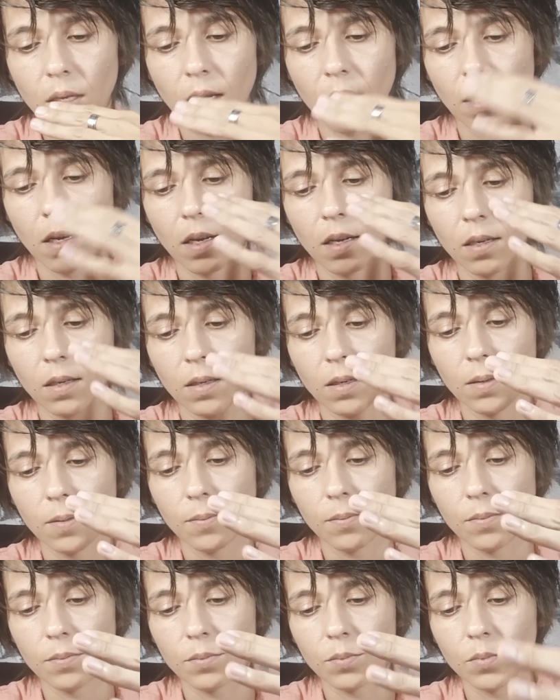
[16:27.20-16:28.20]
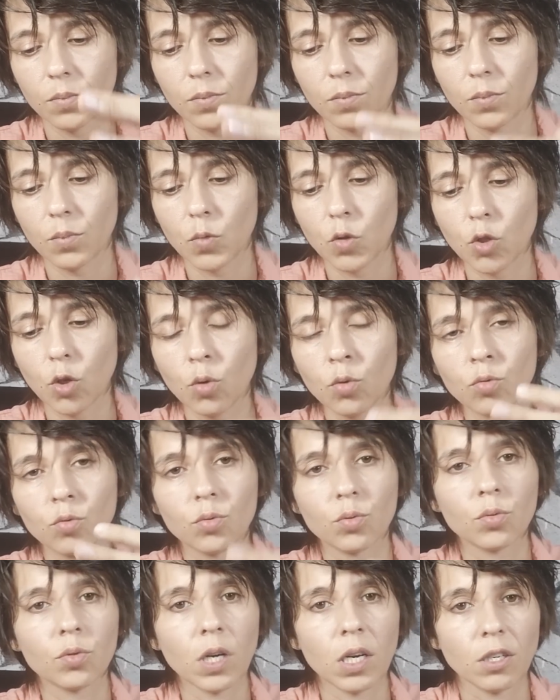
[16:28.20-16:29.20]
um,
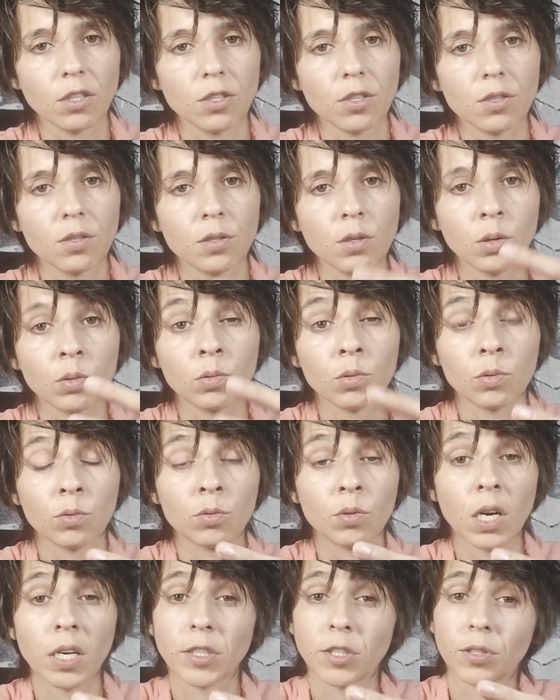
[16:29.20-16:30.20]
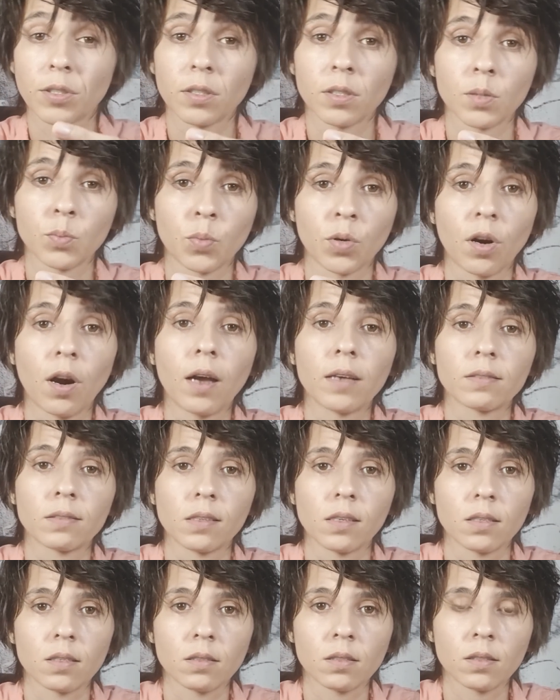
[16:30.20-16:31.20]
don't rush. Don't rush this
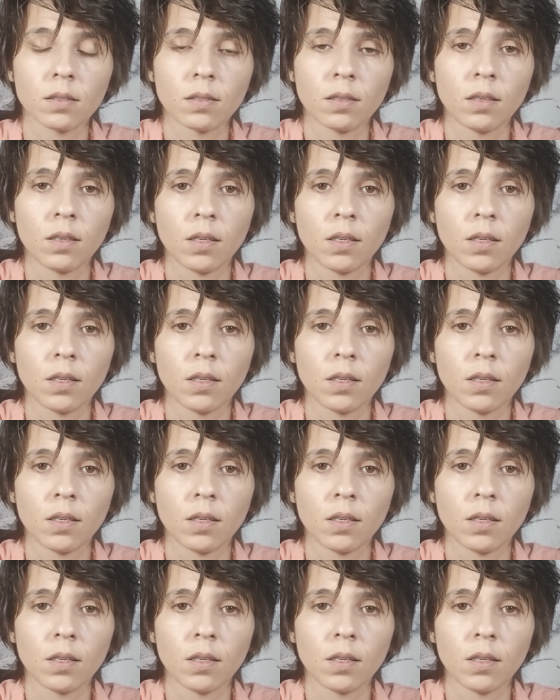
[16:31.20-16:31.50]
process,